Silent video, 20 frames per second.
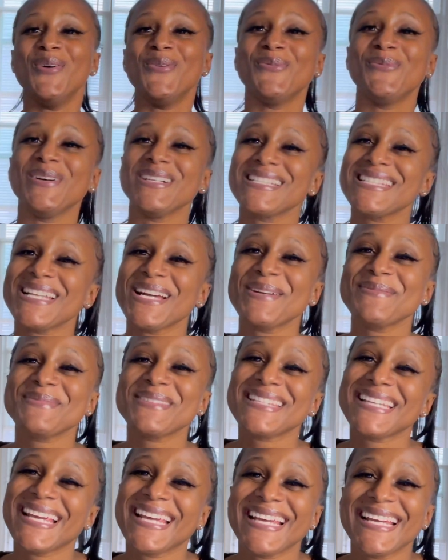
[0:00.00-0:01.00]
What's up,
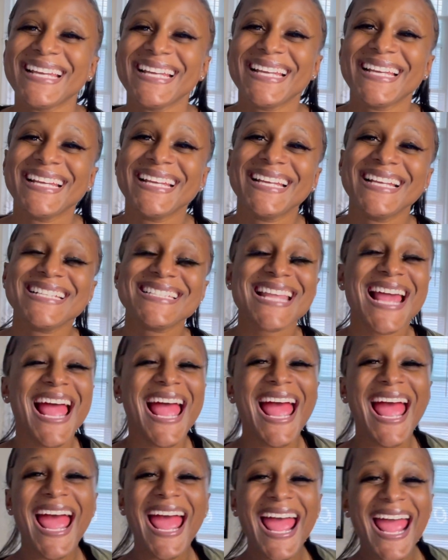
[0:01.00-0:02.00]
sis?
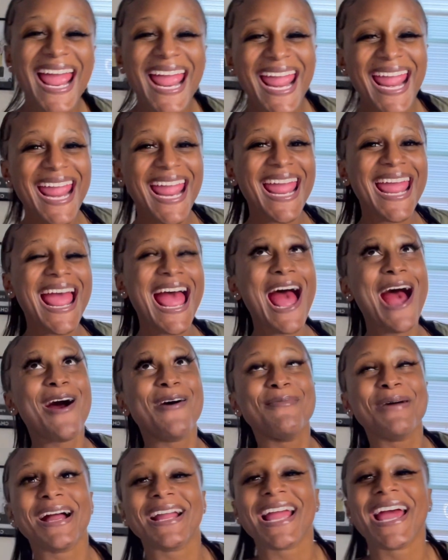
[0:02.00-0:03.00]
Hey!
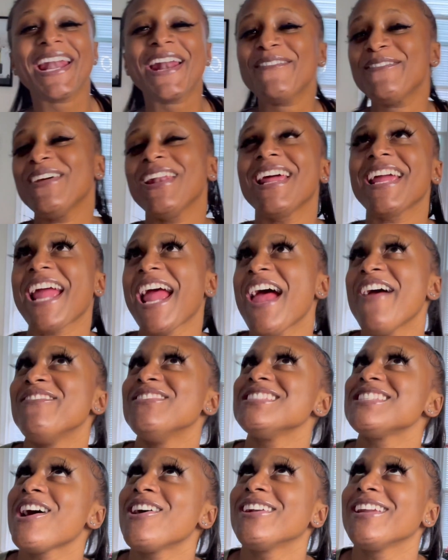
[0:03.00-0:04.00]
Oh my God, I feel like I
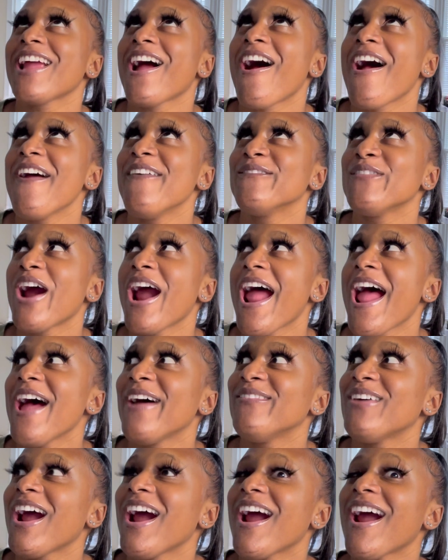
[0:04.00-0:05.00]
haven't talked to y'all in
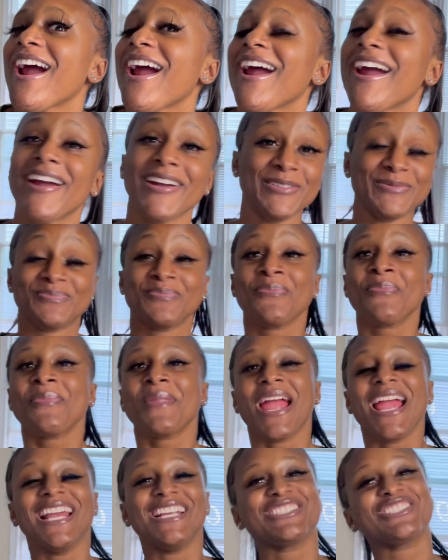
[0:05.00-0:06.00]
forever.
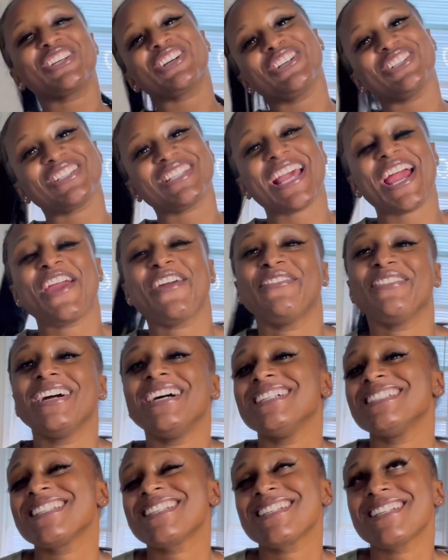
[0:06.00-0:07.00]
It's your girl
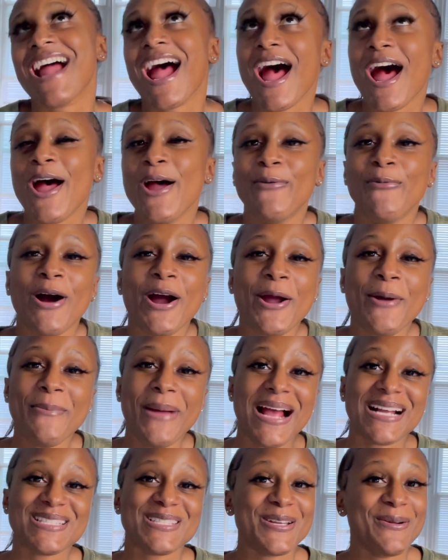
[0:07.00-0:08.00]
Tahirah Ahshah, and welcome
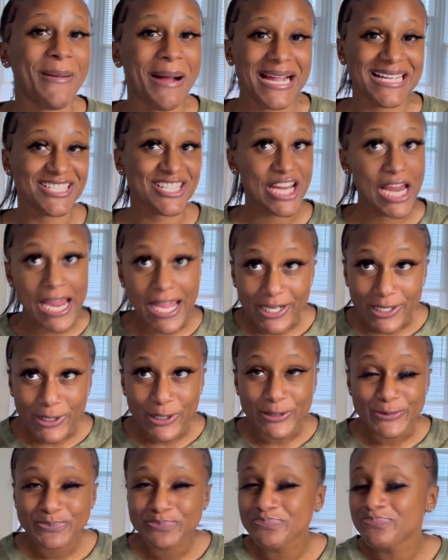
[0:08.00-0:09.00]
back to my
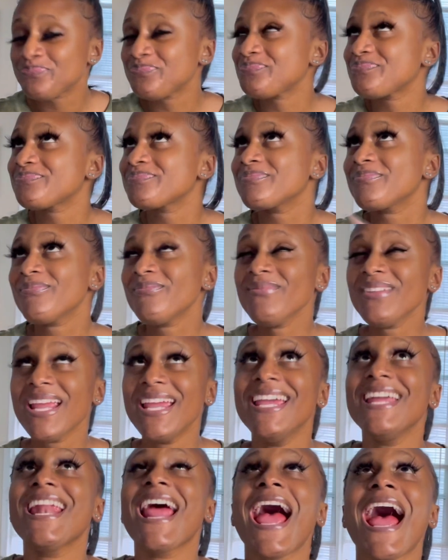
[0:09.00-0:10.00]
channel.
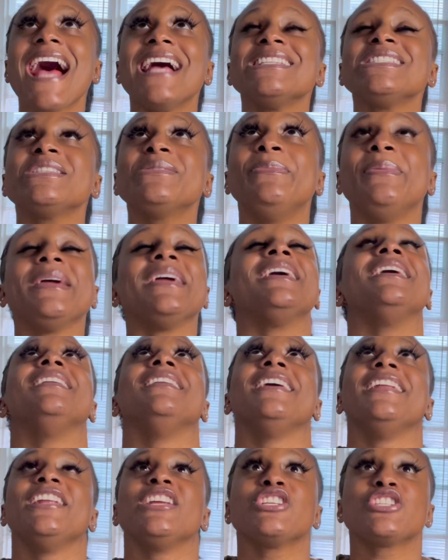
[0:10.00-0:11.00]
It has been
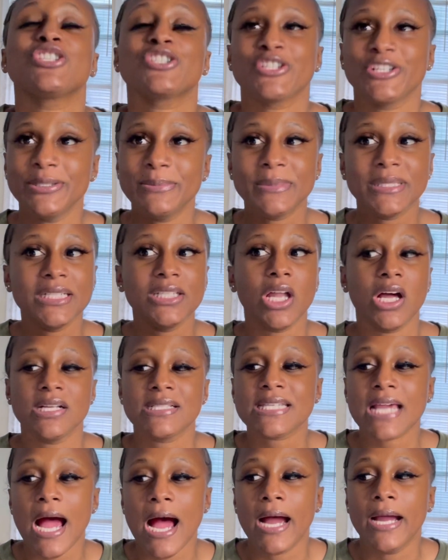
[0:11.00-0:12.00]
an extremely
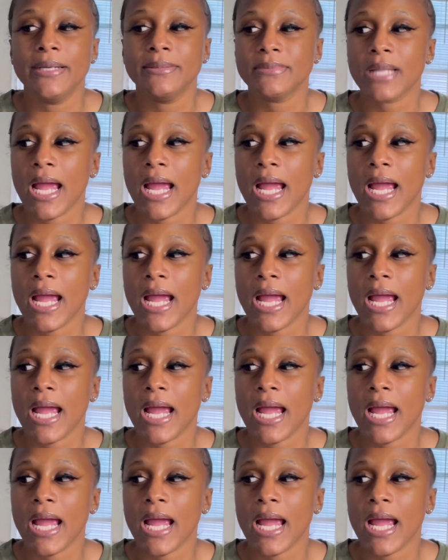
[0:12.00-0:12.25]
long time.